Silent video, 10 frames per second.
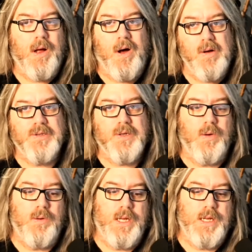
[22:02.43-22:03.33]
also
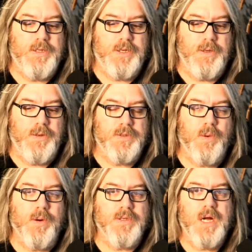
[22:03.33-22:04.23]
leads to so
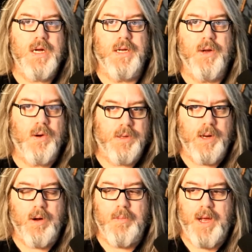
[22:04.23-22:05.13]
we were talking
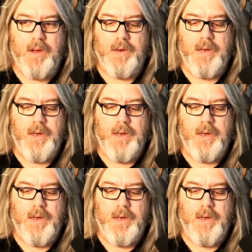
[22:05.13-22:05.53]
earlier about